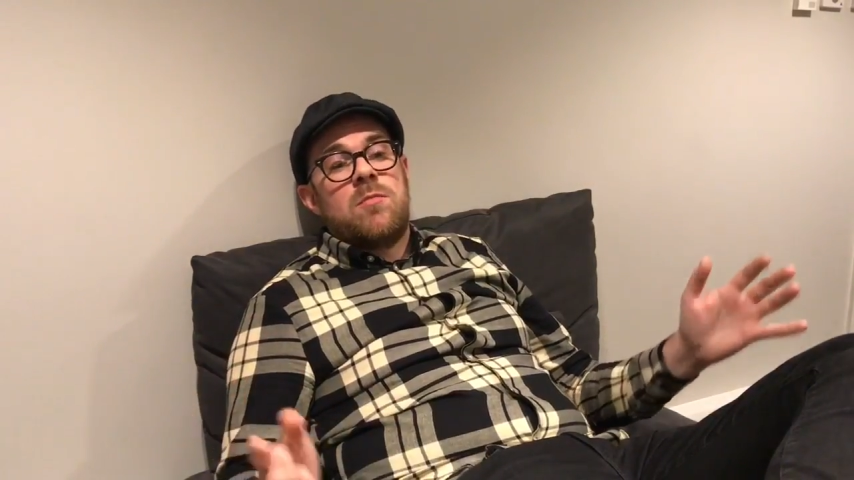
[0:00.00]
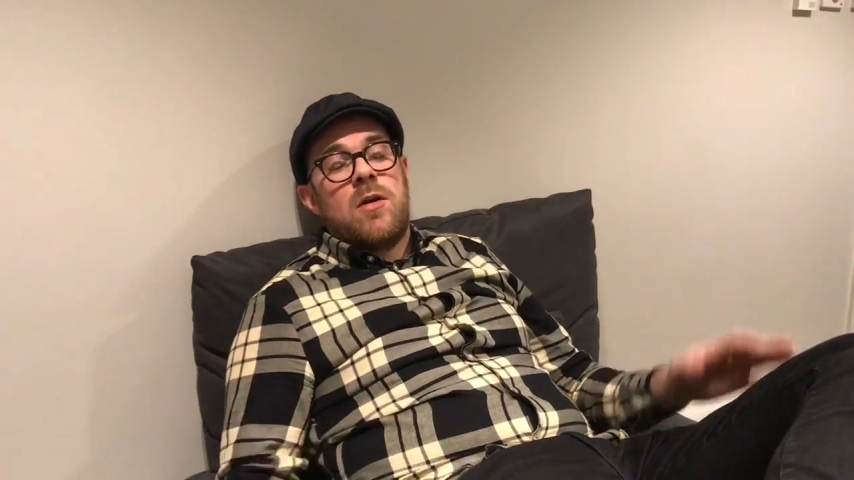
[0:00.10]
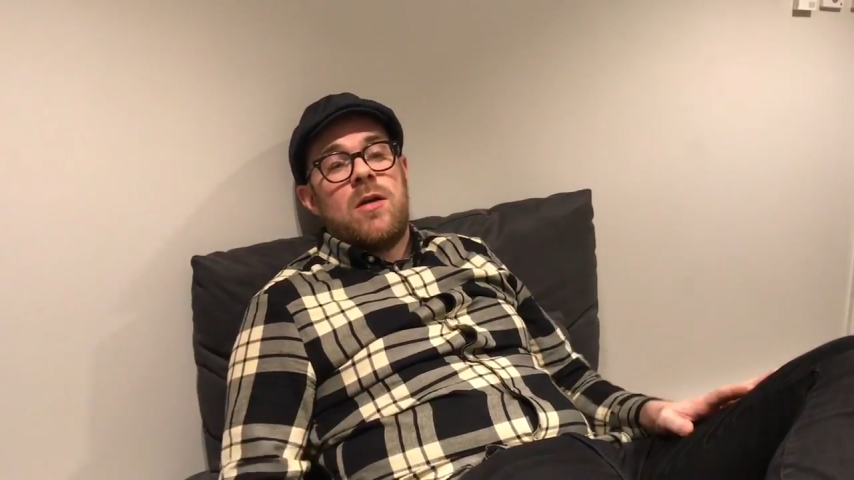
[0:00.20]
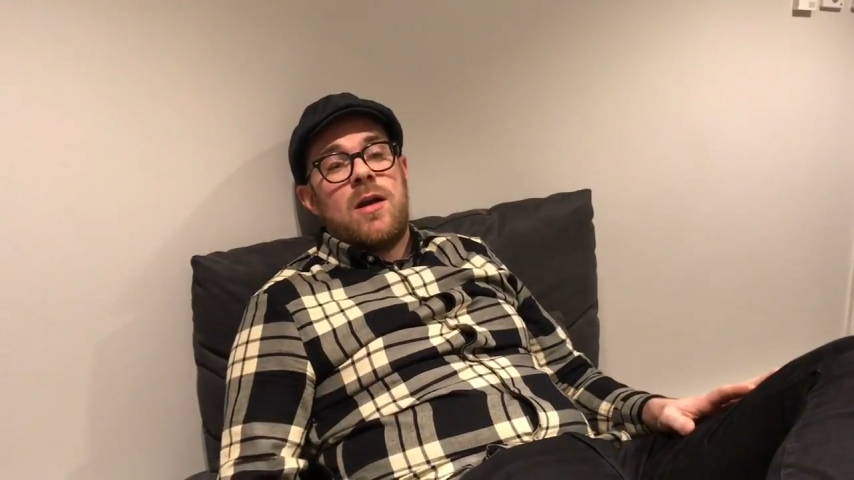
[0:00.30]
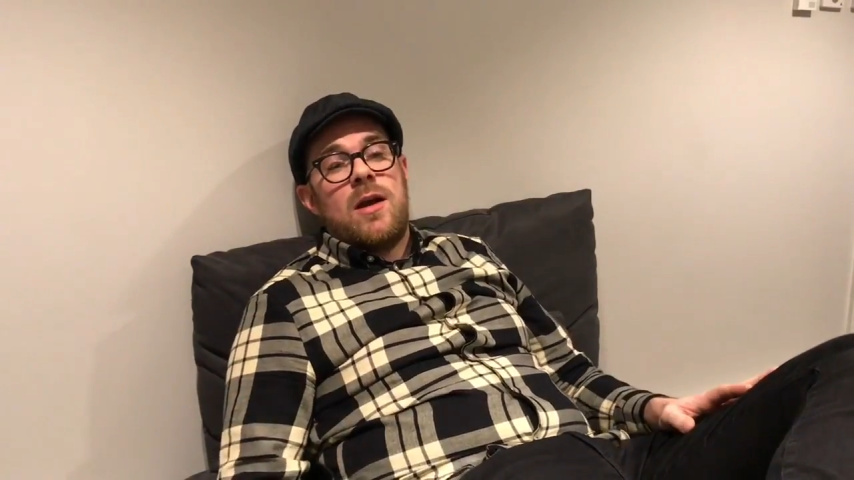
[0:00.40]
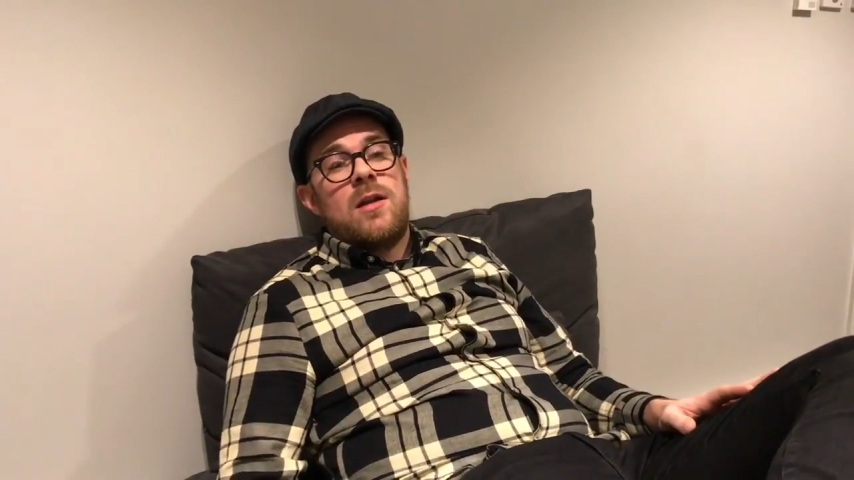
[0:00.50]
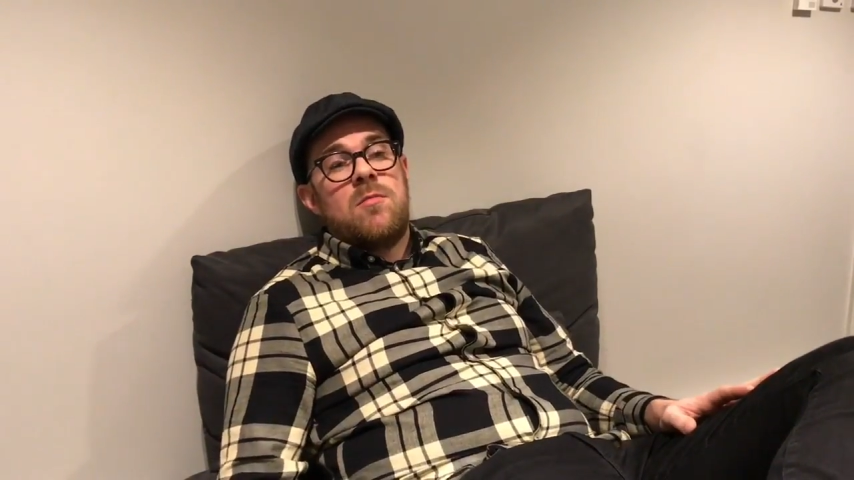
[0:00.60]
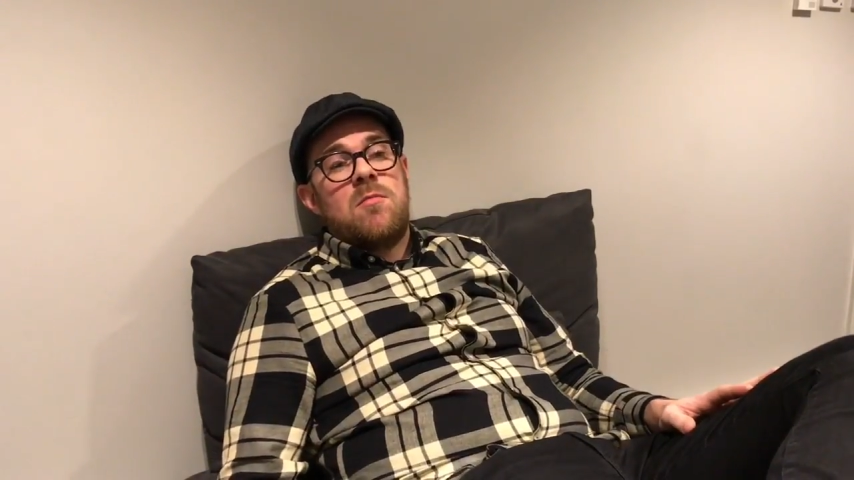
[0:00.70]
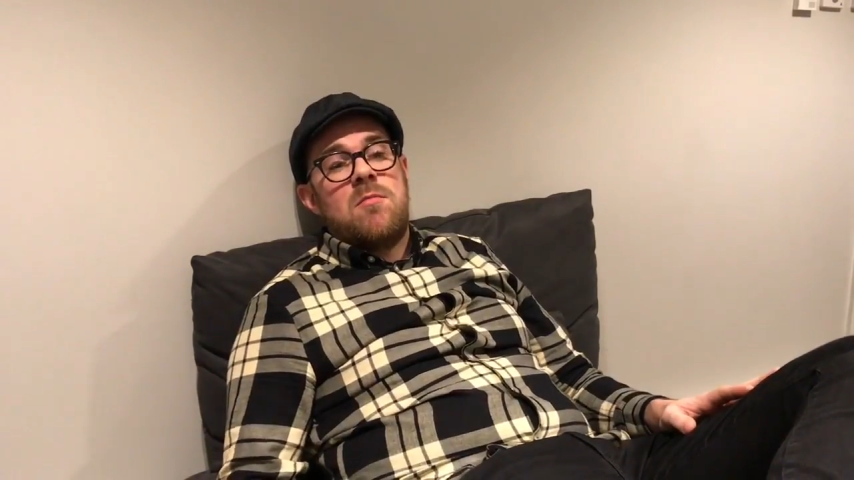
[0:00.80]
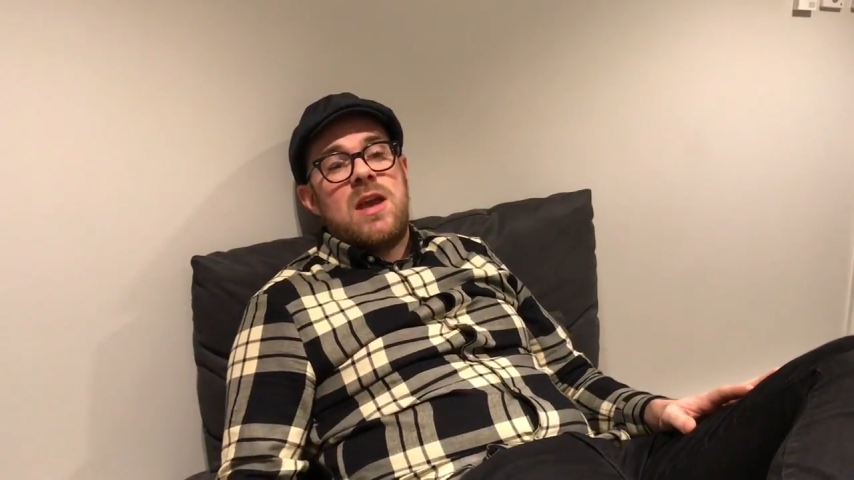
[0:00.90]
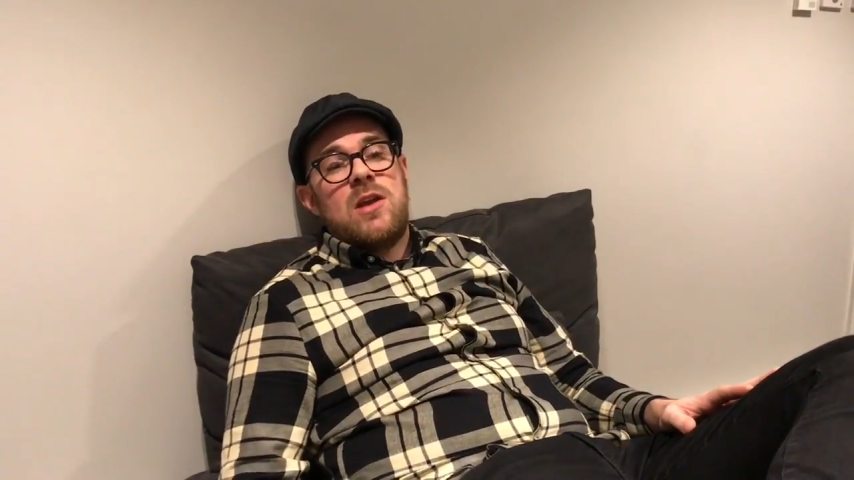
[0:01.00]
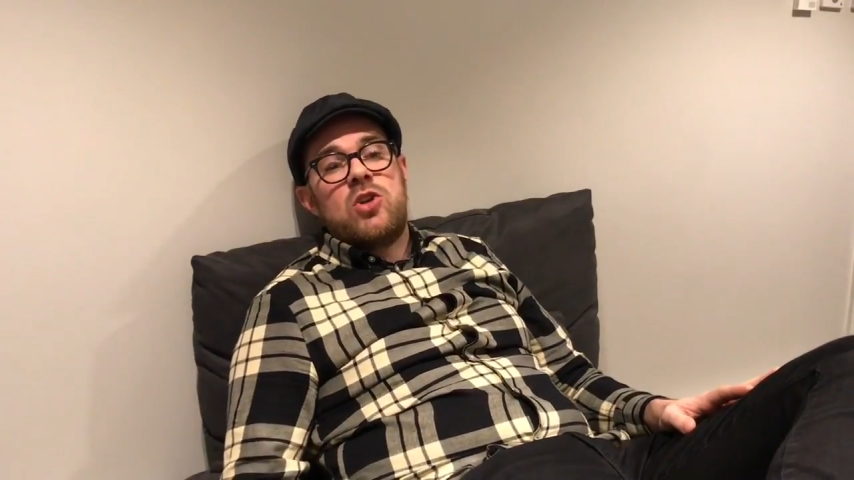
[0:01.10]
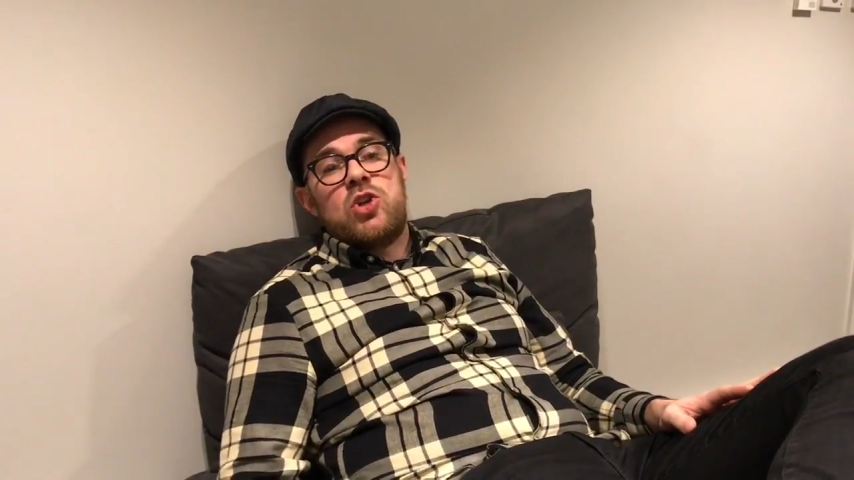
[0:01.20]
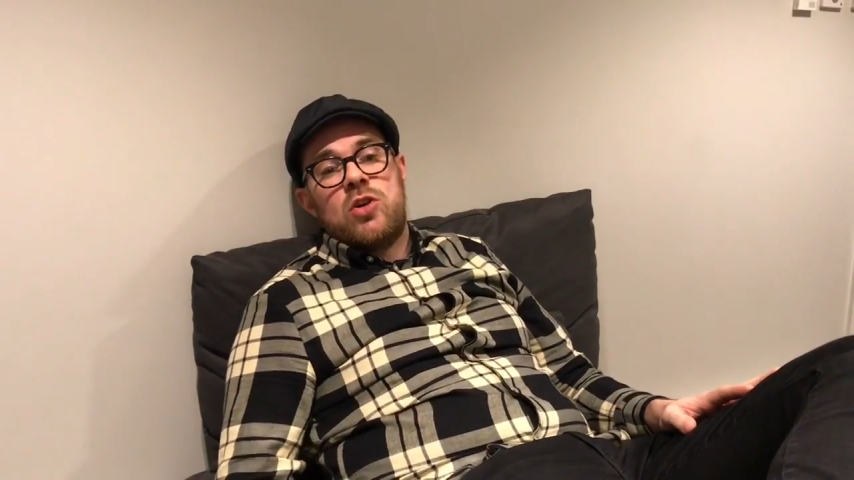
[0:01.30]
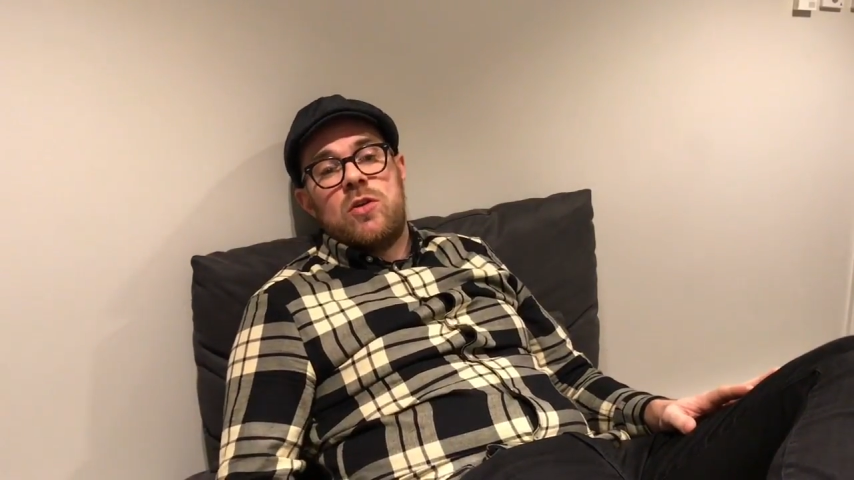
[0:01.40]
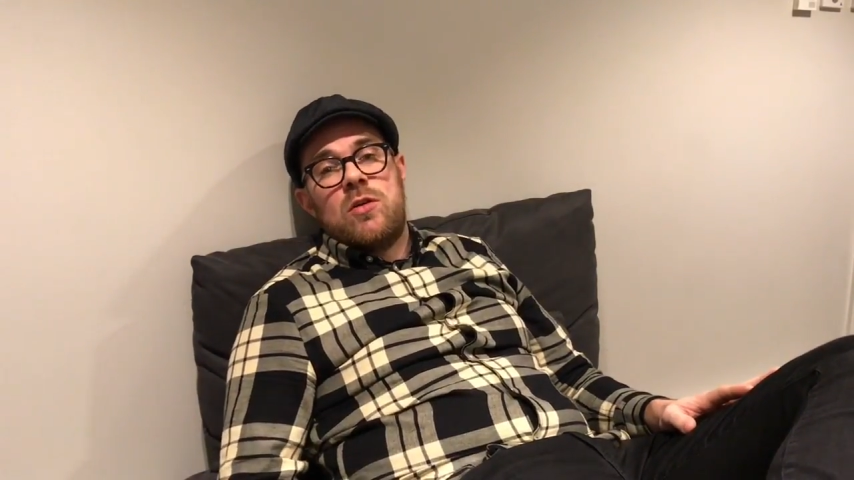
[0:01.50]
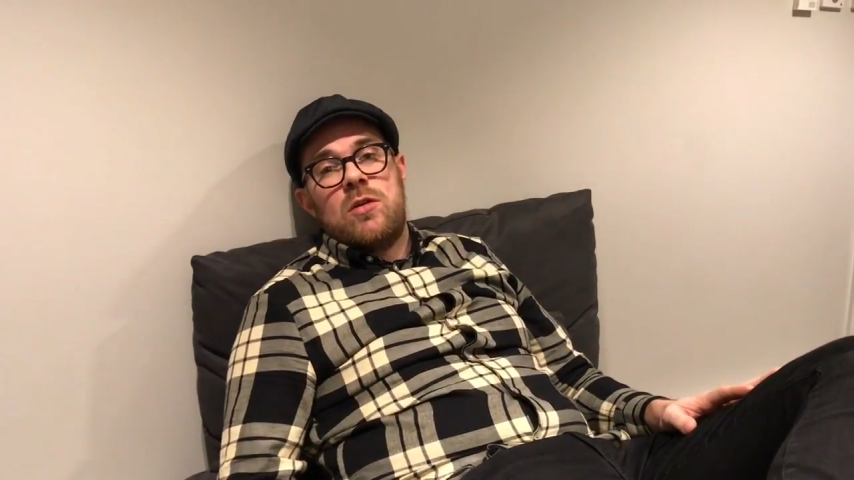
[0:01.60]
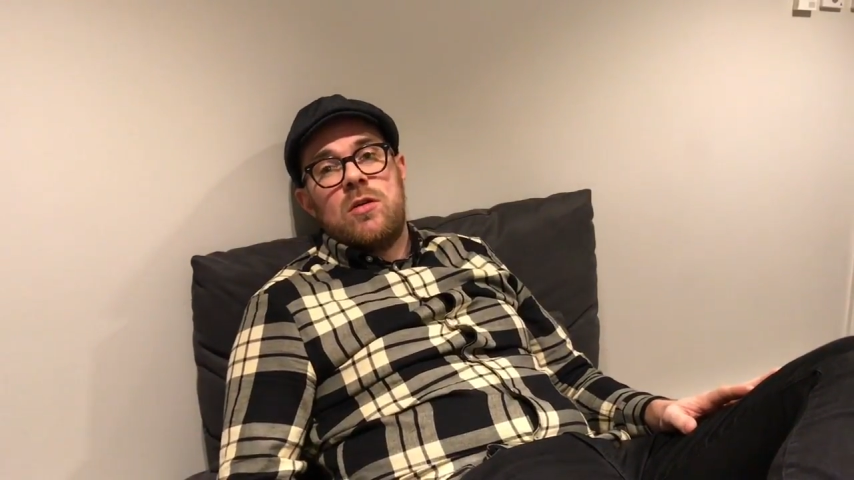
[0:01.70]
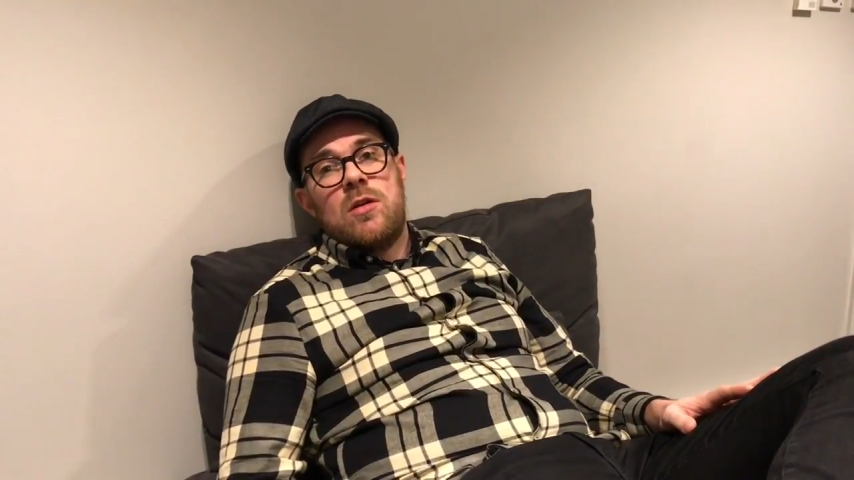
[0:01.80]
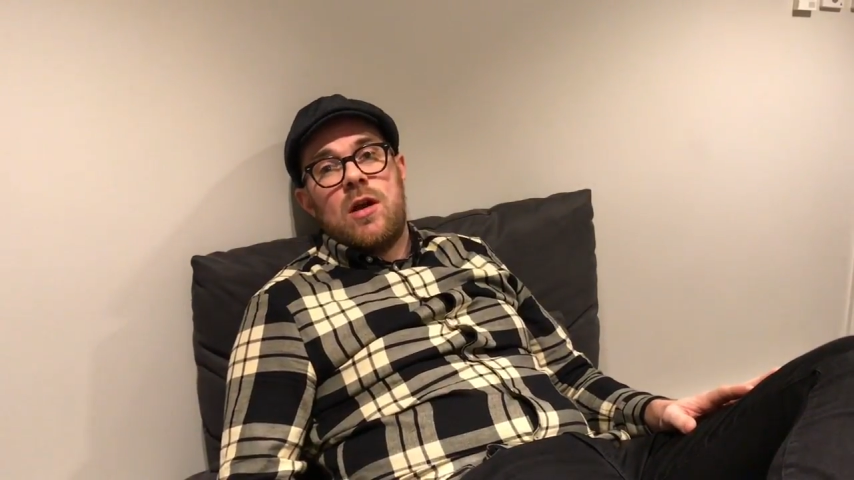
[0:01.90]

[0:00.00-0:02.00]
but in May and June,